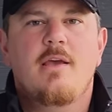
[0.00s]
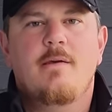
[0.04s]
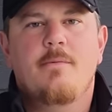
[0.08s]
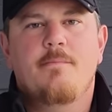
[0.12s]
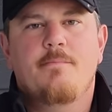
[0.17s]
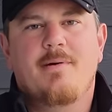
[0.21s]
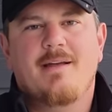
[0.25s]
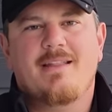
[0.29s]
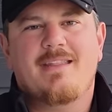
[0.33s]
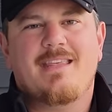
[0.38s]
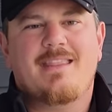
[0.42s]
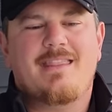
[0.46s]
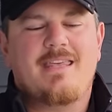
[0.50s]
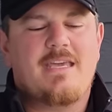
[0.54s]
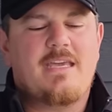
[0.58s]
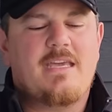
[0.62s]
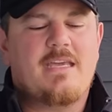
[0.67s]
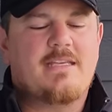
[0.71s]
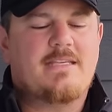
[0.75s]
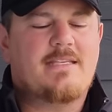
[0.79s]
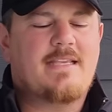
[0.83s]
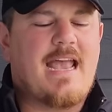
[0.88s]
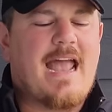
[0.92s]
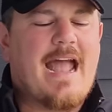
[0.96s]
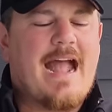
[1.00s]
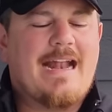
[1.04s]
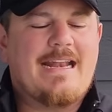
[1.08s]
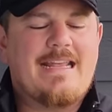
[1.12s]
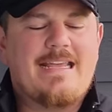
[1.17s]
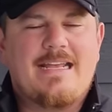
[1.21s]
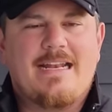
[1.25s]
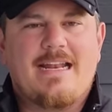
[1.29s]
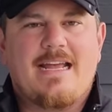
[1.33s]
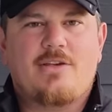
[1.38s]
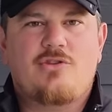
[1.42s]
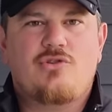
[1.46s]
but the thing is
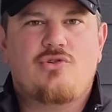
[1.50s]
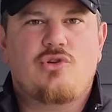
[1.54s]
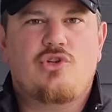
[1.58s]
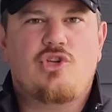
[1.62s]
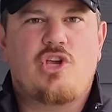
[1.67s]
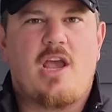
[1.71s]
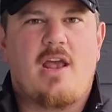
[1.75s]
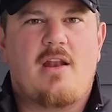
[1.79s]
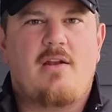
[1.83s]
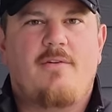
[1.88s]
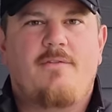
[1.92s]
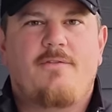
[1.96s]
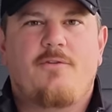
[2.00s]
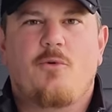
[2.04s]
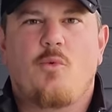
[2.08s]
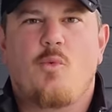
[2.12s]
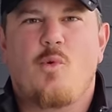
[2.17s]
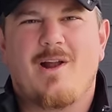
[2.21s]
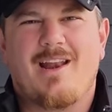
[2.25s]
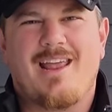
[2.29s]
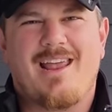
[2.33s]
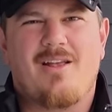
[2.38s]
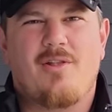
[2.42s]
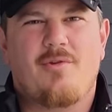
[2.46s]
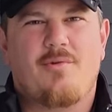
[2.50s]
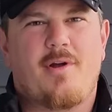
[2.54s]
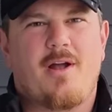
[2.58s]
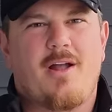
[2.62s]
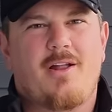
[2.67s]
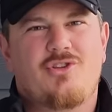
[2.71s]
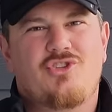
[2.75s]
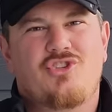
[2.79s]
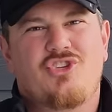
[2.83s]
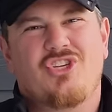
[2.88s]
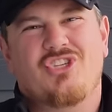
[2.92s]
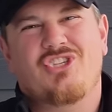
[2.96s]
adding an extra channel for one
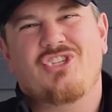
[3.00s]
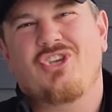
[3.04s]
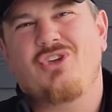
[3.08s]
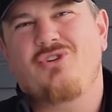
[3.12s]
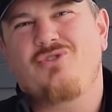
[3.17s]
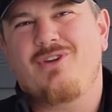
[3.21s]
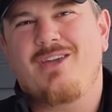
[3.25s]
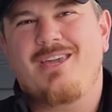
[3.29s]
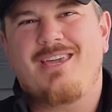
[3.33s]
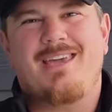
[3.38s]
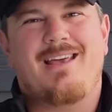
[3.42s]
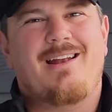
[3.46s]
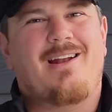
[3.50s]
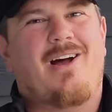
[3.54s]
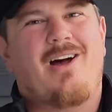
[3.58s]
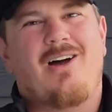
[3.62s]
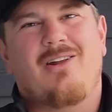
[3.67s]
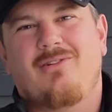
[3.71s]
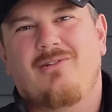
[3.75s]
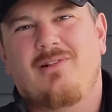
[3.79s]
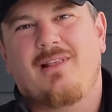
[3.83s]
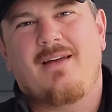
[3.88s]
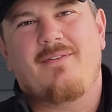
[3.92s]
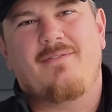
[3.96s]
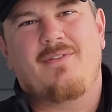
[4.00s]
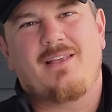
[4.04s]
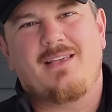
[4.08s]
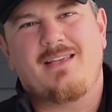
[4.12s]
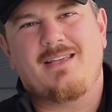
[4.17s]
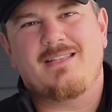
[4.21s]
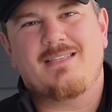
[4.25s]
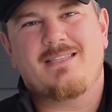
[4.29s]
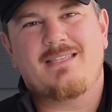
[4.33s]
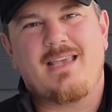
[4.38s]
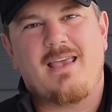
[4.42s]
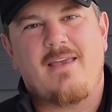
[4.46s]
aileron just so you can get auto leveling
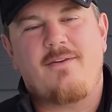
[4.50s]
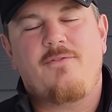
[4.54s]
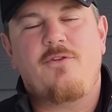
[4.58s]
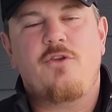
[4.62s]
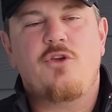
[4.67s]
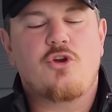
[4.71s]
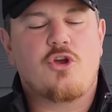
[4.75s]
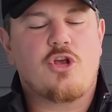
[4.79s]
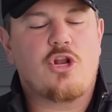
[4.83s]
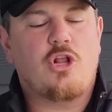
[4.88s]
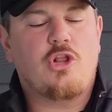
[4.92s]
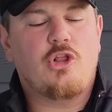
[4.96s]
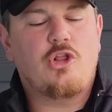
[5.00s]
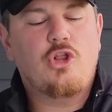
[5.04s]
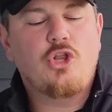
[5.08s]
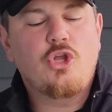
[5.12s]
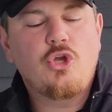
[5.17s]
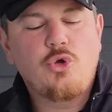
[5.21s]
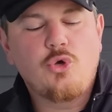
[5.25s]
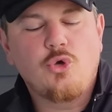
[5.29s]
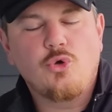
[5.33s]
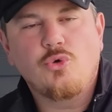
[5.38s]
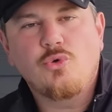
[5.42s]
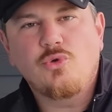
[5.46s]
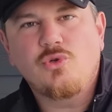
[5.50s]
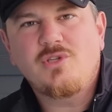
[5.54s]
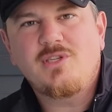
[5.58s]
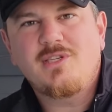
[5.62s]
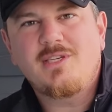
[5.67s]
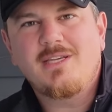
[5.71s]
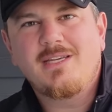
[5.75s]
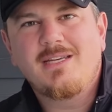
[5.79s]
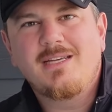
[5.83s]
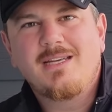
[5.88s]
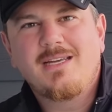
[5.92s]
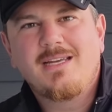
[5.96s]
and safe, you're gonna
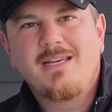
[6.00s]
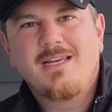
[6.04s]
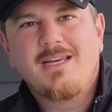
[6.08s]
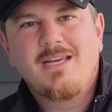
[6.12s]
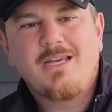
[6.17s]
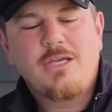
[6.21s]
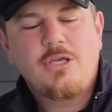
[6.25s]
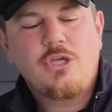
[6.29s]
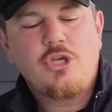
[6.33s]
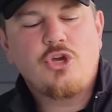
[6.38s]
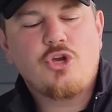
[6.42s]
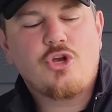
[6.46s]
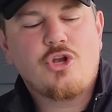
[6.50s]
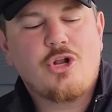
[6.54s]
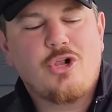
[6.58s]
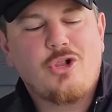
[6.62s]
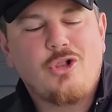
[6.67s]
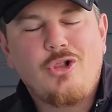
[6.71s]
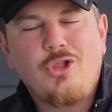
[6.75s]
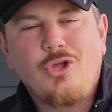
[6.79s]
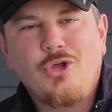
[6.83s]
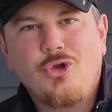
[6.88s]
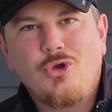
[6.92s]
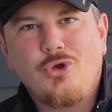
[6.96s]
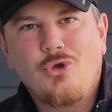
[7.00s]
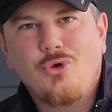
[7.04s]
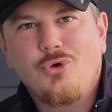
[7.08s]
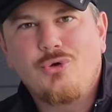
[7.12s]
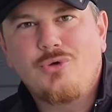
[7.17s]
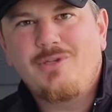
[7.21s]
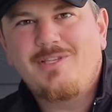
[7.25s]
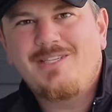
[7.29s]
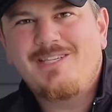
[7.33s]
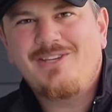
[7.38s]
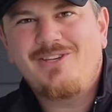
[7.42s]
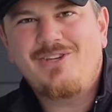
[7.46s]
lose you're gonna
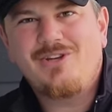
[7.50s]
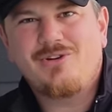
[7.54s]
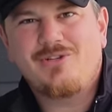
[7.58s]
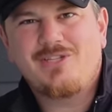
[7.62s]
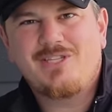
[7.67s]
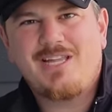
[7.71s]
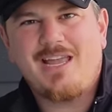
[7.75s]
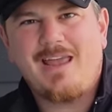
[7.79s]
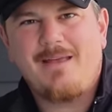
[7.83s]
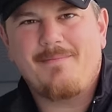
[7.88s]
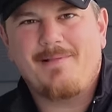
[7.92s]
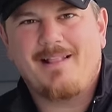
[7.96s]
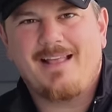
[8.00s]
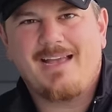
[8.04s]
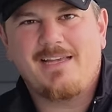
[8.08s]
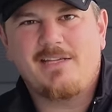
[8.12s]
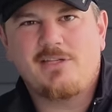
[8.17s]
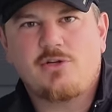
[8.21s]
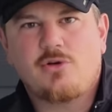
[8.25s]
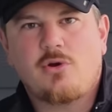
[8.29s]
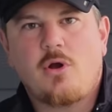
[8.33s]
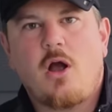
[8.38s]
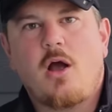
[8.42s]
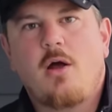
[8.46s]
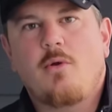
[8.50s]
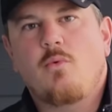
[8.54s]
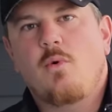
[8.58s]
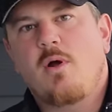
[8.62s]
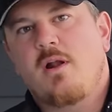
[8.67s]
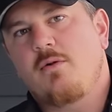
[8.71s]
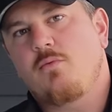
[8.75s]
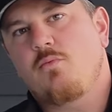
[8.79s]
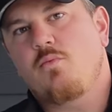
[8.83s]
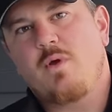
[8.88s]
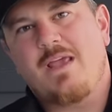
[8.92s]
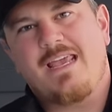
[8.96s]
lose your stabilizer on
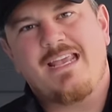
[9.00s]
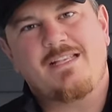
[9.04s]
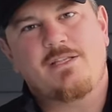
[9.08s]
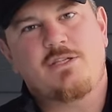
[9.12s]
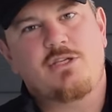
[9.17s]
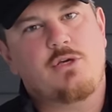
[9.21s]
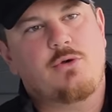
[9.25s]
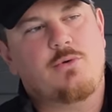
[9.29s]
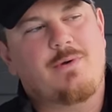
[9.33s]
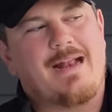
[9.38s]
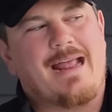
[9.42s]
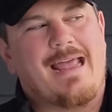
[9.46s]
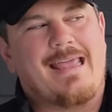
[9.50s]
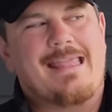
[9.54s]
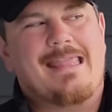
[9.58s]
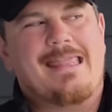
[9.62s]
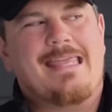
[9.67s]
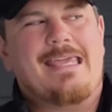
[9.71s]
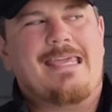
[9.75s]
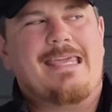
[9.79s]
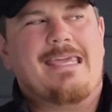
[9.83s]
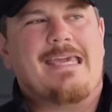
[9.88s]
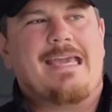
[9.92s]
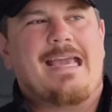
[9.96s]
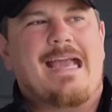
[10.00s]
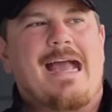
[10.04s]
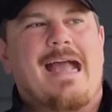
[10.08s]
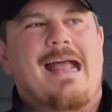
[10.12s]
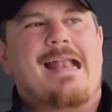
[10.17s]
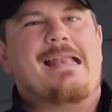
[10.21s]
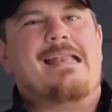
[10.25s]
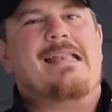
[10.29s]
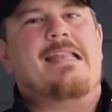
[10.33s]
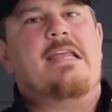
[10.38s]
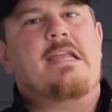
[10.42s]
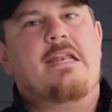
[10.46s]
one wing too. And I think you
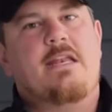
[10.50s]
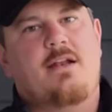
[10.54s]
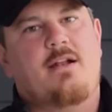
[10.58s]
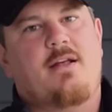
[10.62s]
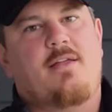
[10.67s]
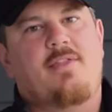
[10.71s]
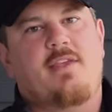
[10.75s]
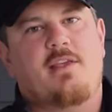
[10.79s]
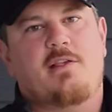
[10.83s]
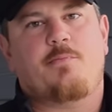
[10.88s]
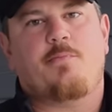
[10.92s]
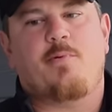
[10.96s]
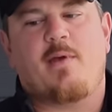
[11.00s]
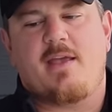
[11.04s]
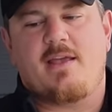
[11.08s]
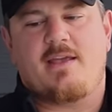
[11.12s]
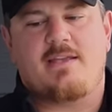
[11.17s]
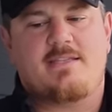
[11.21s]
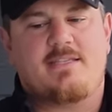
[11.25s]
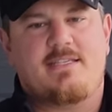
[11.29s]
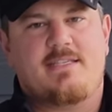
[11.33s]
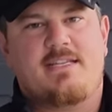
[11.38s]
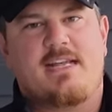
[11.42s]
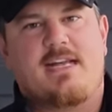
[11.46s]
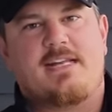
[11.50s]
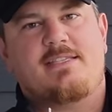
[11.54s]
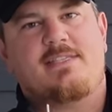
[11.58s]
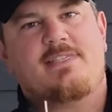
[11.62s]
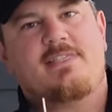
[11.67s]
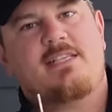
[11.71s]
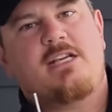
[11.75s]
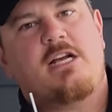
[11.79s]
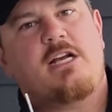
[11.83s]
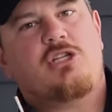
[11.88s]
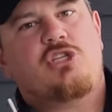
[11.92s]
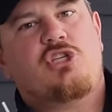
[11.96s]
kinda need it on this plane because it's got
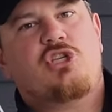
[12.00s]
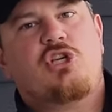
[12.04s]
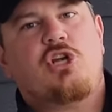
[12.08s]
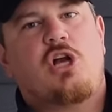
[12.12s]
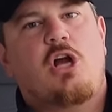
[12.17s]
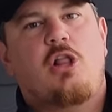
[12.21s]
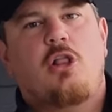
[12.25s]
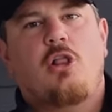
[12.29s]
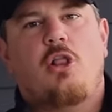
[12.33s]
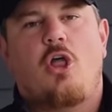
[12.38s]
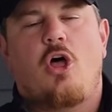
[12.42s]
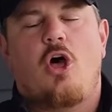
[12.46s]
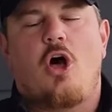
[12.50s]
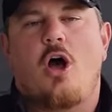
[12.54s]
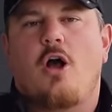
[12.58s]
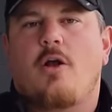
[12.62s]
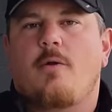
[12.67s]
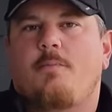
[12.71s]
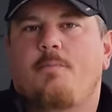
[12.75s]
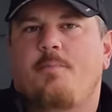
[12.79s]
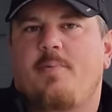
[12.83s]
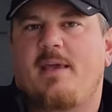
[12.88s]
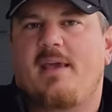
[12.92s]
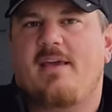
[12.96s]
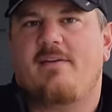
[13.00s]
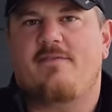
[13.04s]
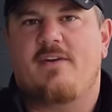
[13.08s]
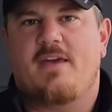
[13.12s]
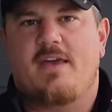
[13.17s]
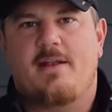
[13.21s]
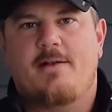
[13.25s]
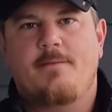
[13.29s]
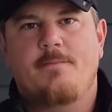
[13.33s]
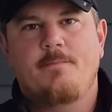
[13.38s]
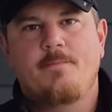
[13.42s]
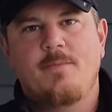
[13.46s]
such a long pivot.